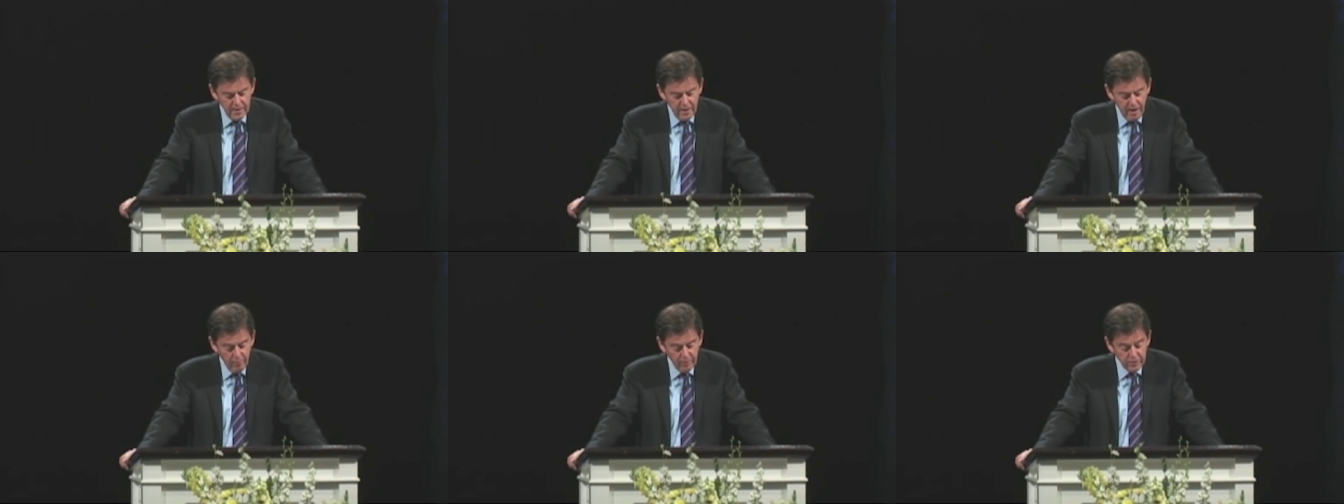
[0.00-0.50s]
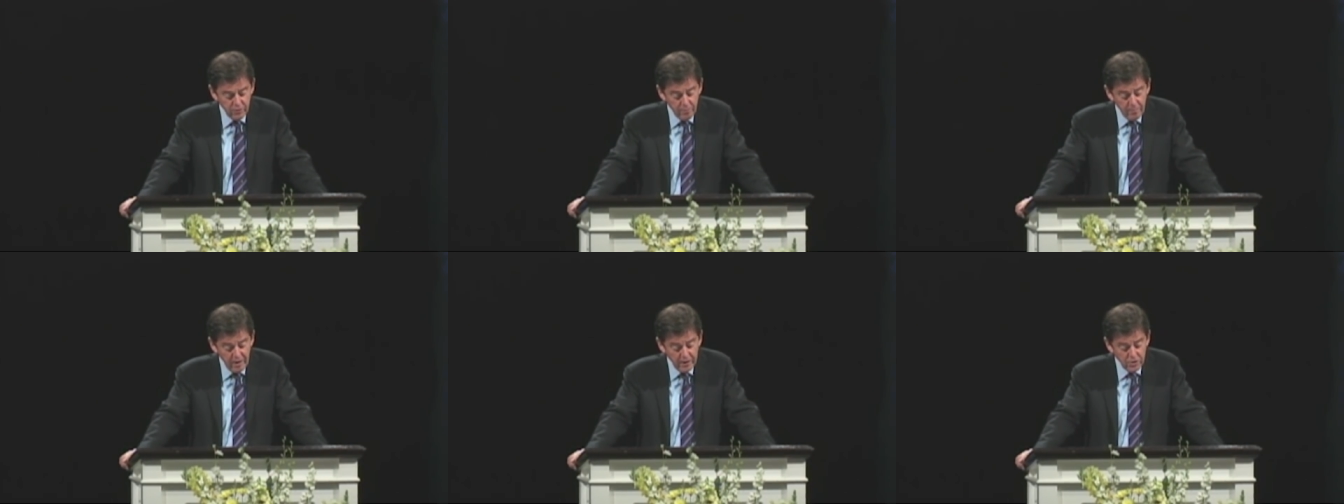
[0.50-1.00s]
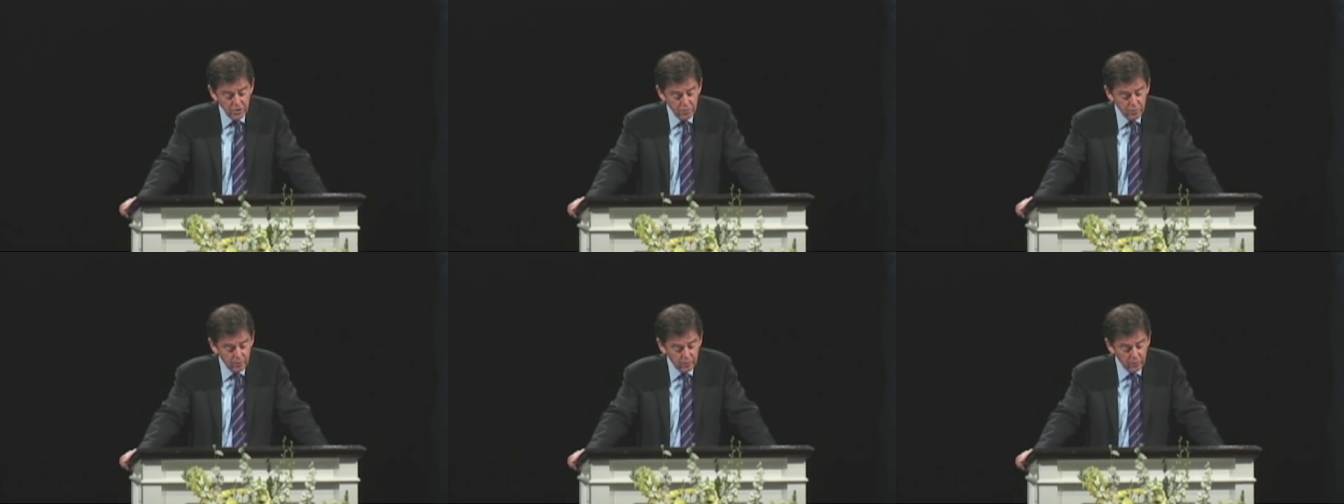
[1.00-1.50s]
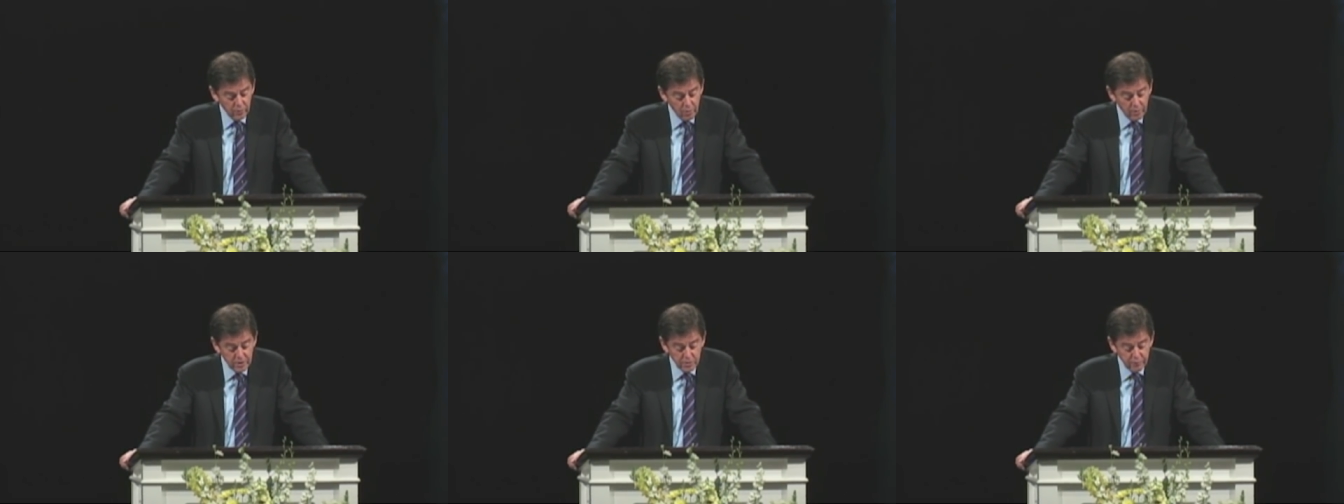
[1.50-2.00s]
Now, I want to remind you, although
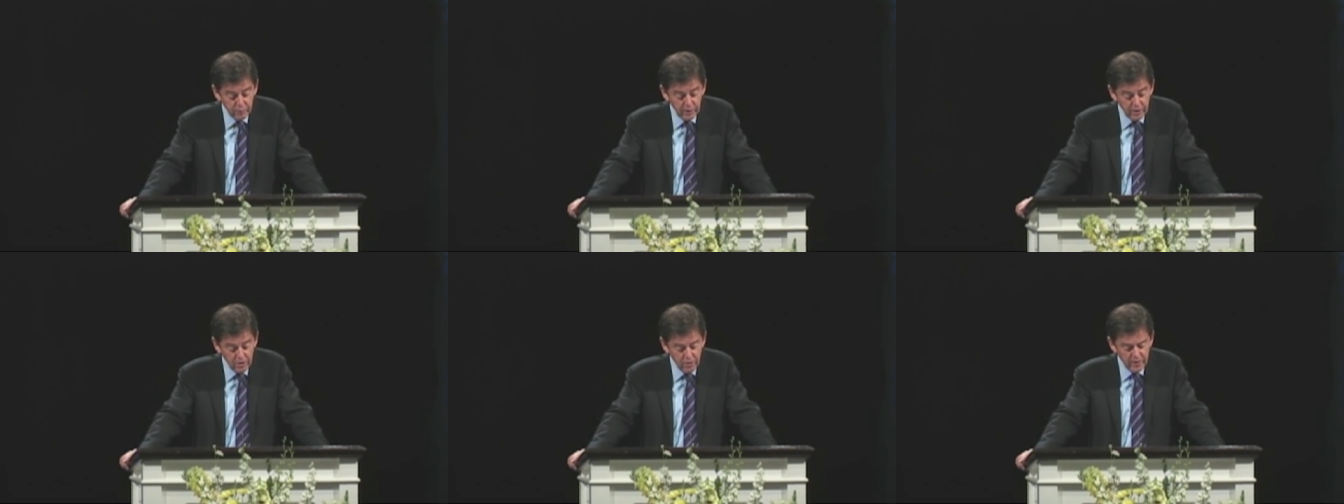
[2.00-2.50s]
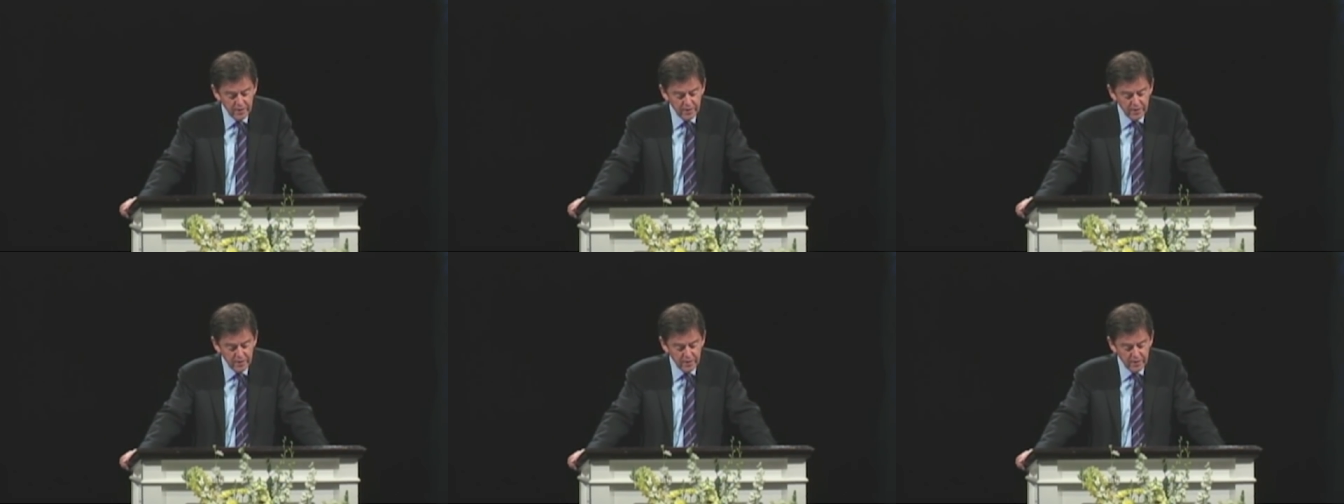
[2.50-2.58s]
you once fully knew